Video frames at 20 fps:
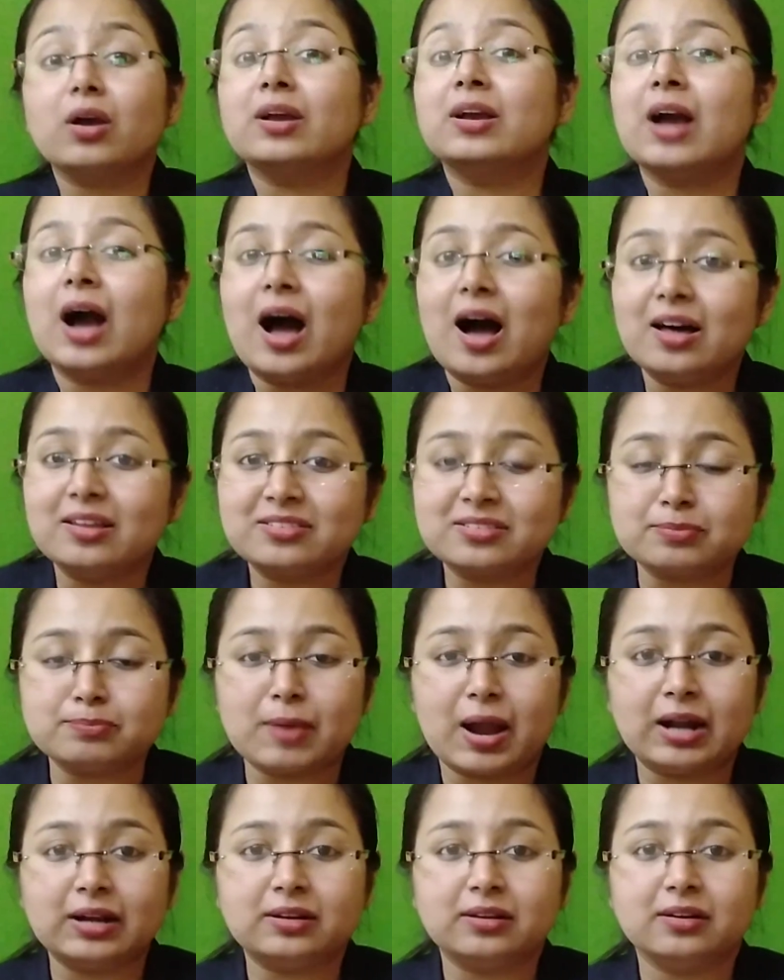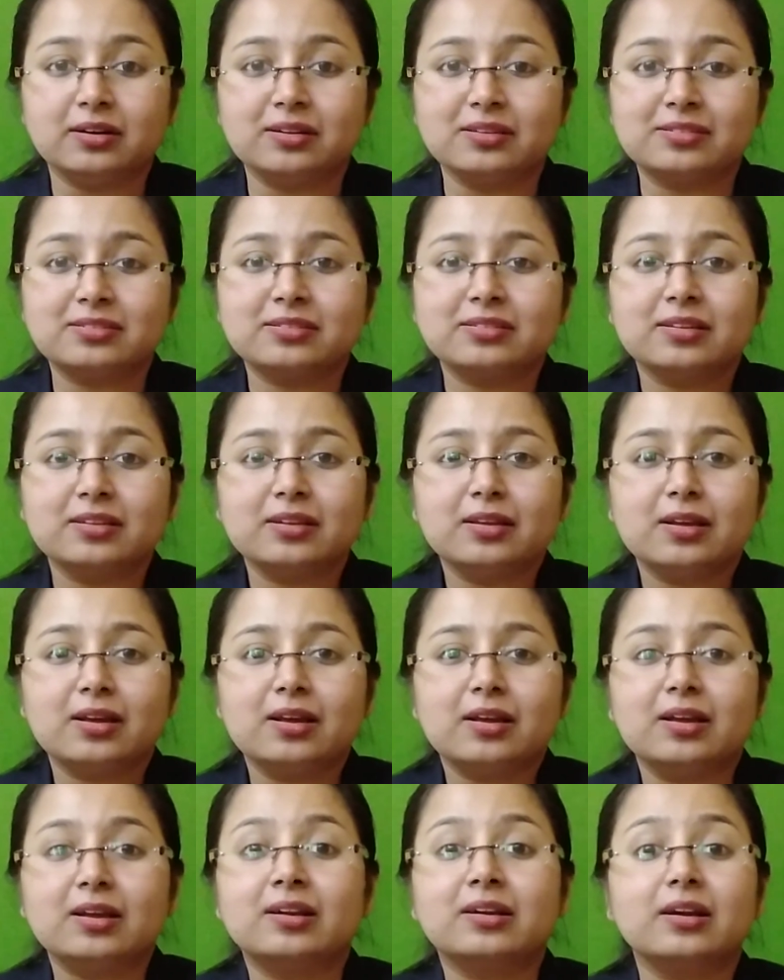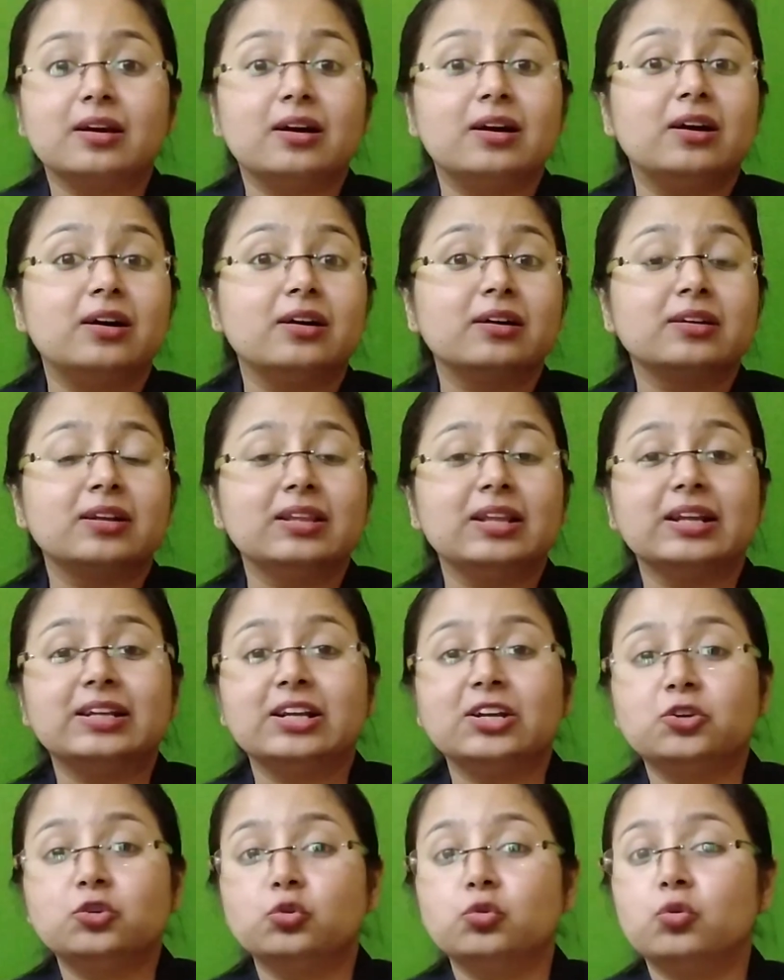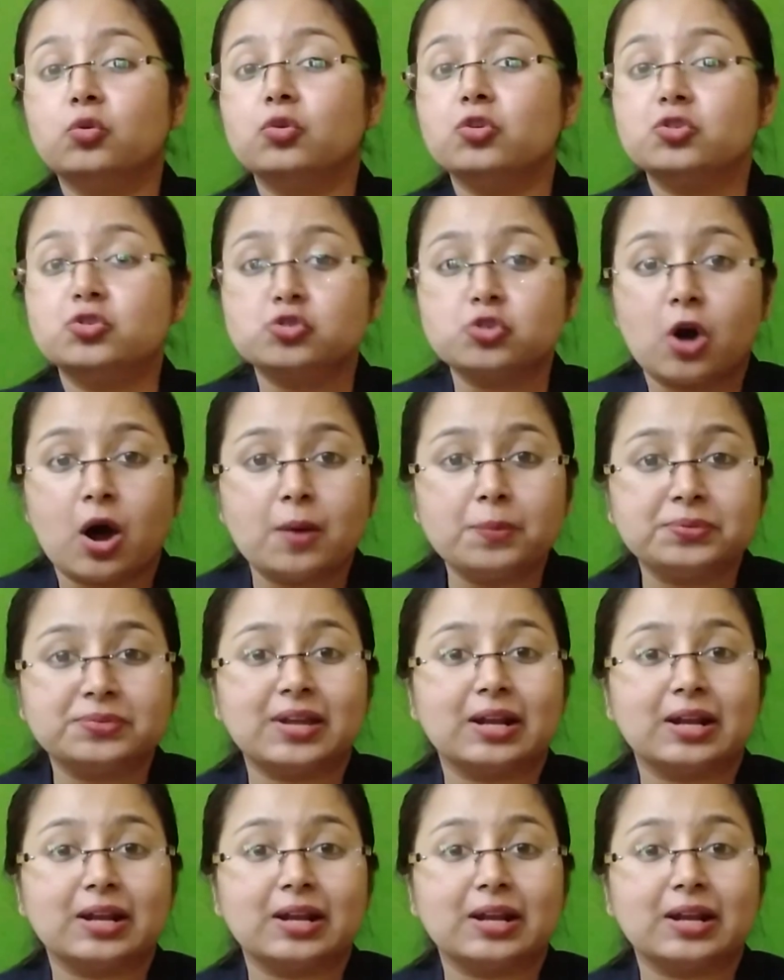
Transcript: caste matters, related to jobs,